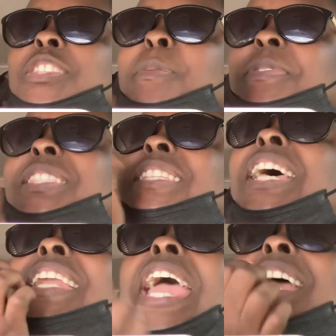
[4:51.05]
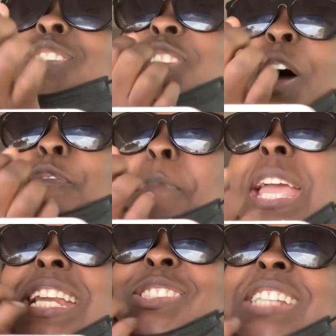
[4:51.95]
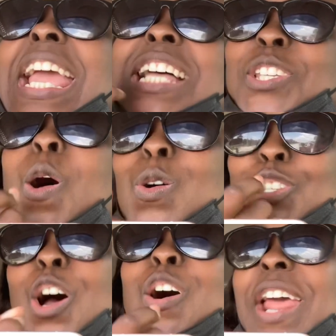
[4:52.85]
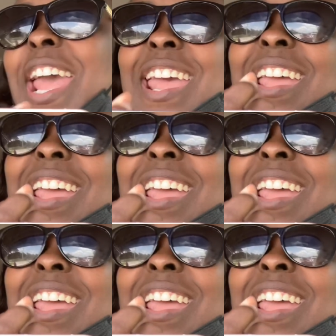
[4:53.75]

It to, today is self-maintenance day. I told y'all that.